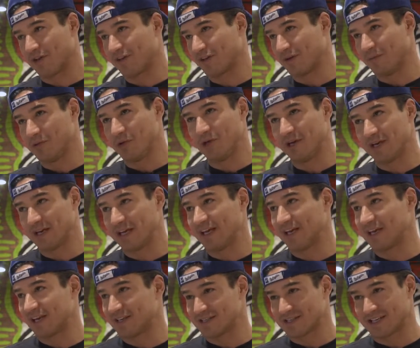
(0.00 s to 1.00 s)
of the community,
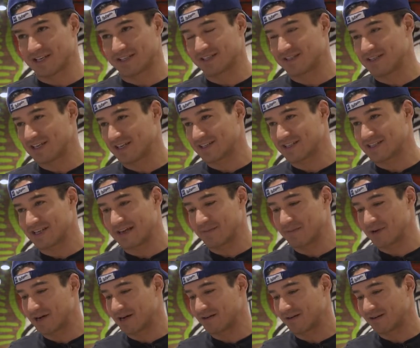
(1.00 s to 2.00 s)
and I just like to take the time
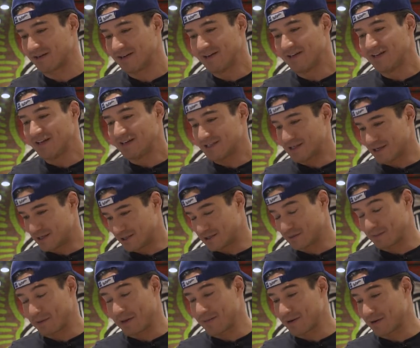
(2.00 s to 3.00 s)
out to,
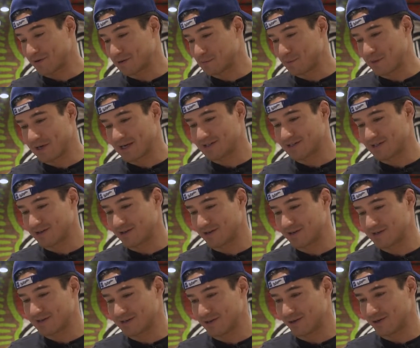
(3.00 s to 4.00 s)
to pay my respects and
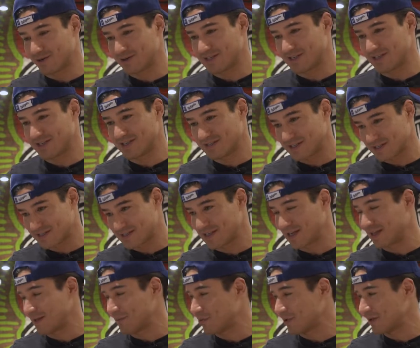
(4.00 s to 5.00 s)
also to, to
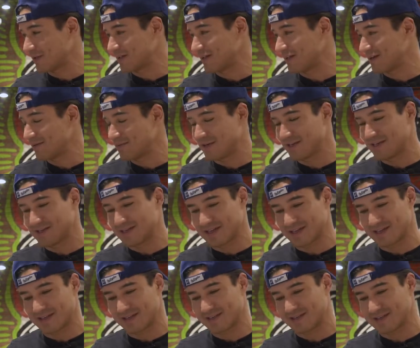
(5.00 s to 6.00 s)
celebrate them and,
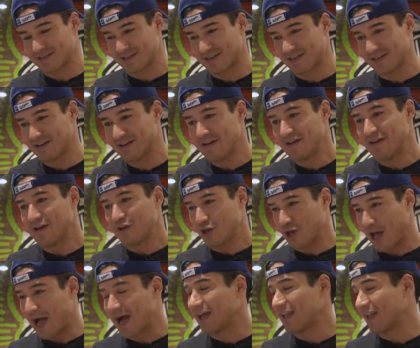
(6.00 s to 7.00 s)
and to
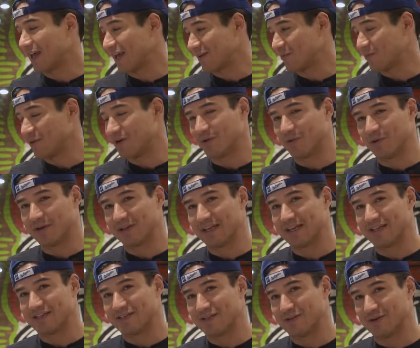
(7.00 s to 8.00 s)
uh, highlight what, what
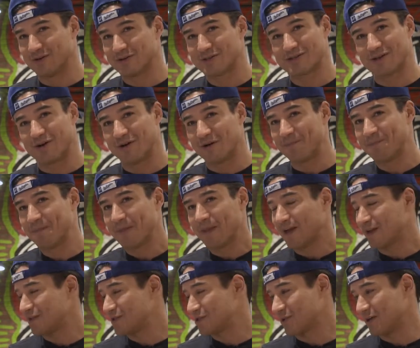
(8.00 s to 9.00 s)
they do. So
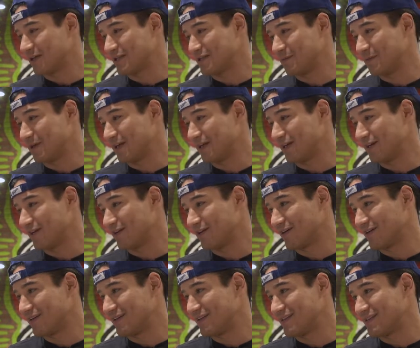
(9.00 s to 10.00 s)
it's great to be here
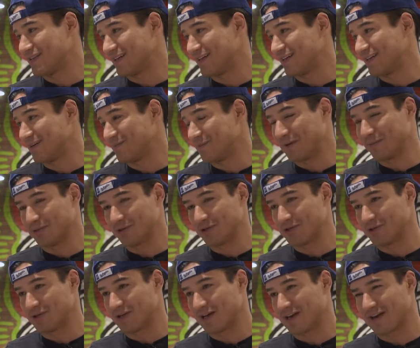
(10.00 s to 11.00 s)
and uh, be able to
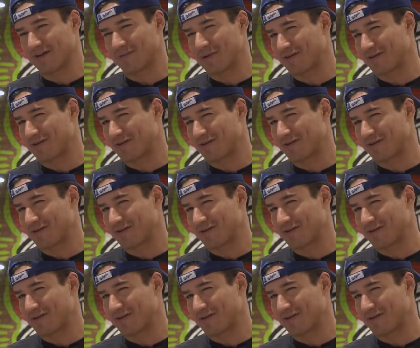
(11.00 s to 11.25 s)
do that. And I've been